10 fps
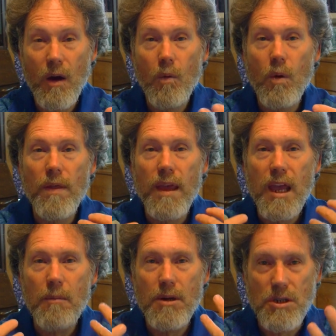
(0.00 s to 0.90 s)
with
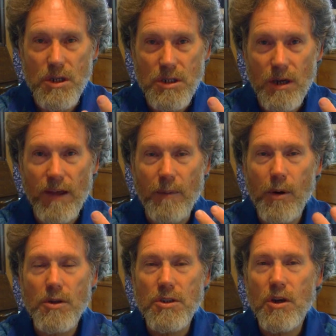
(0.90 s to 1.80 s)
images of that
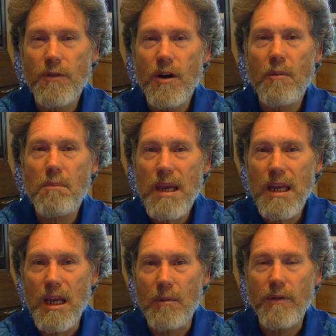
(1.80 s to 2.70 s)
person. So if you're a
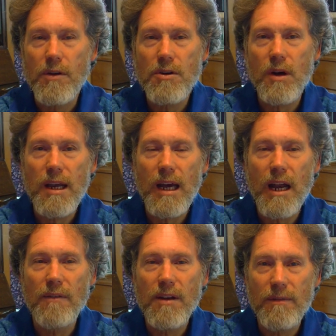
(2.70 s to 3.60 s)
medium, if you do any
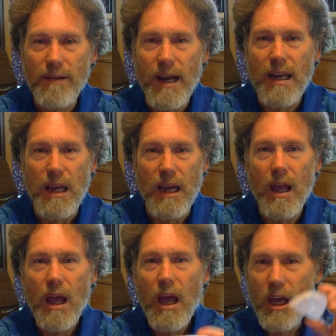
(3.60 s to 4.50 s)
kind of divining,
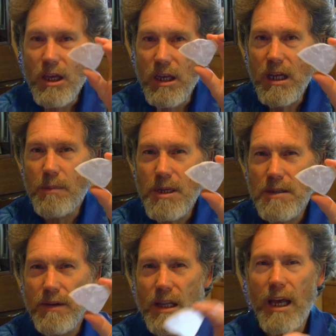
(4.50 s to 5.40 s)
you need a
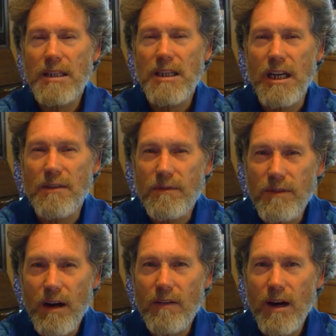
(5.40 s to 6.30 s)
piece of ulexite.
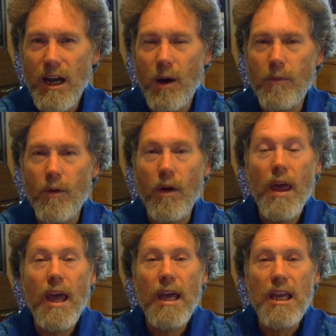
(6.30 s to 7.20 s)
Very, very helpful.
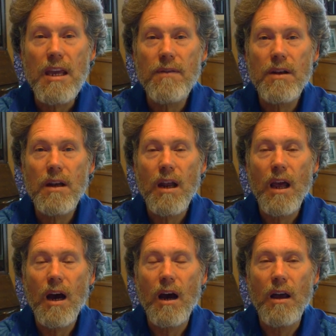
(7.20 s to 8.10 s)
Even
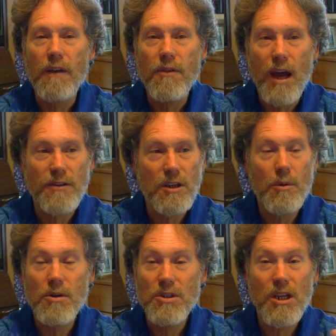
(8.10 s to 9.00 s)
if you have
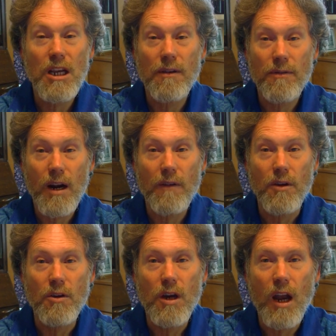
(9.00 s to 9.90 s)
someone who's sitting in front of
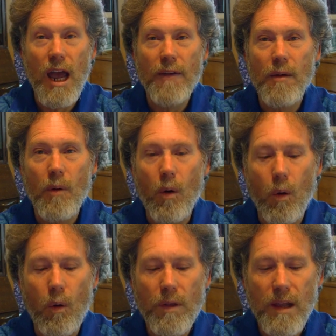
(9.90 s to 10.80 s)
you, you can have them
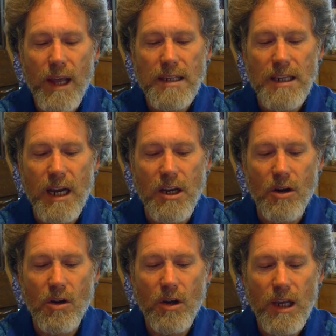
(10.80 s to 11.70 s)
hold the ulexite and
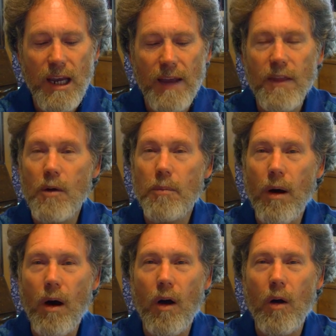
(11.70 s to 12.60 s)
you're looking at their
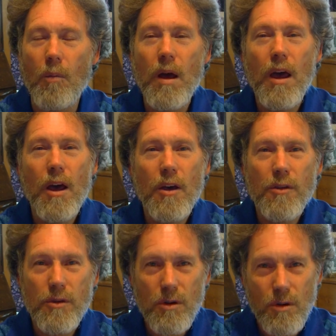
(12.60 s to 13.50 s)
palm
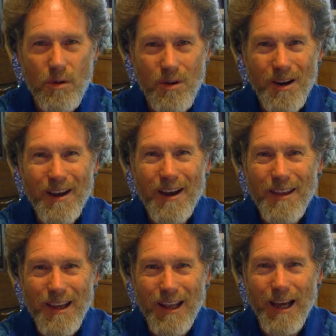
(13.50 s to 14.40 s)
through
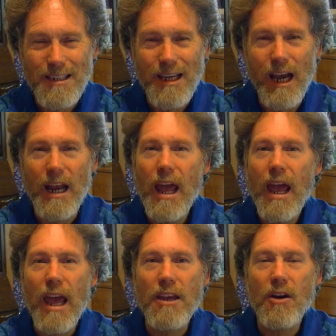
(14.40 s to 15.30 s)
the ulexite,
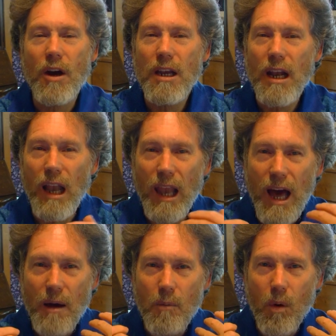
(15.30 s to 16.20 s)
and you're going to get a
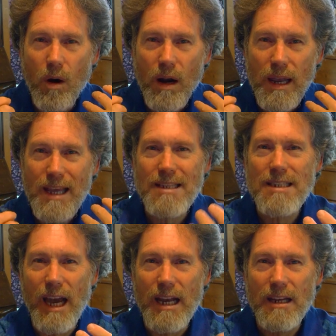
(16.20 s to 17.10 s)
lot more
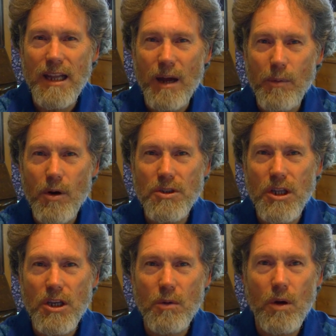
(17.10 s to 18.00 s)
insight into that person
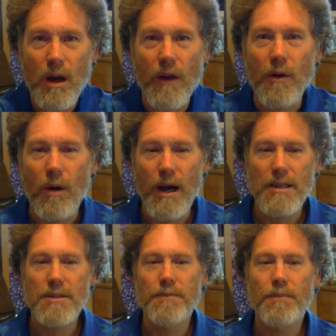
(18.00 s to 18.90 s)
than you would
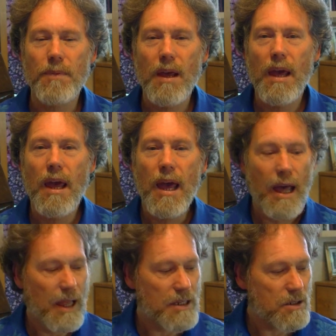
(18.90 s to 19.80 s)
otherwise.
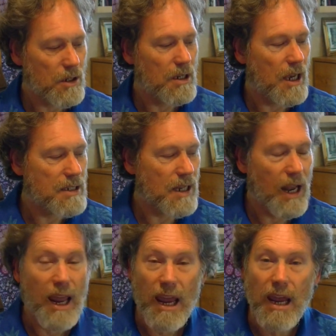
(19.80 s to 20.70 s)
Let's look next at
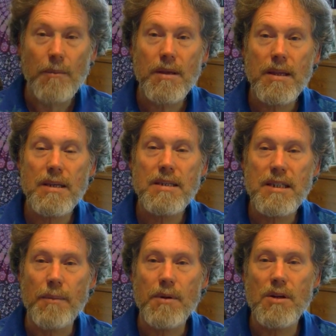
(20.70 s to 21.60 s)
amethyst
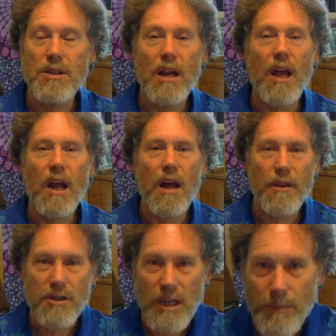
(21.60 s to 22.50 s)
scepters and
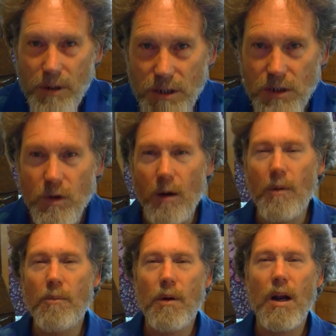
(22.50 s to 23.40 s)
other scepters as
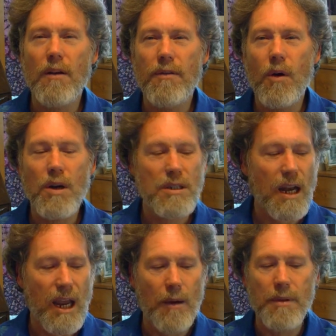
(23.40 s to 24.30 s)
well. We're going to focus
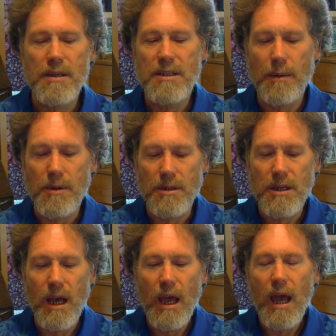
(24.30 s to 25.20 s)
on amethyst scepters.
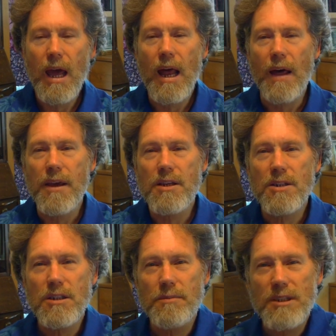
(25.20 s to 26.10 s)
Now, these are
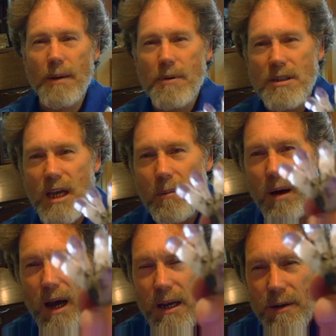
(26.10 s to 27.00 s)
some scepters I
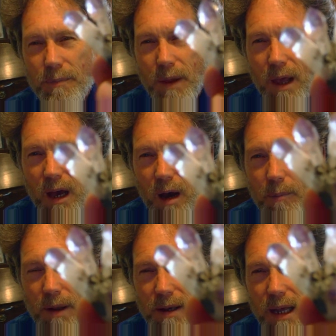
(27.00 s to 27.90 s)
mined
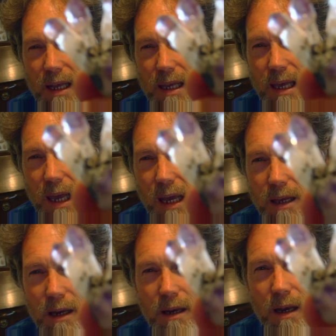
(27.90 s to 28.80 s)
up on Denny
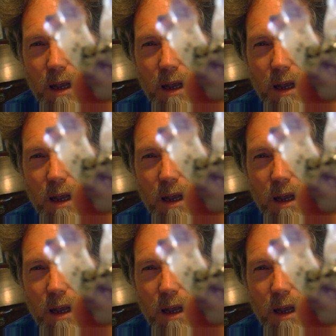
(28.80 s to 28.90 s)
Canyon,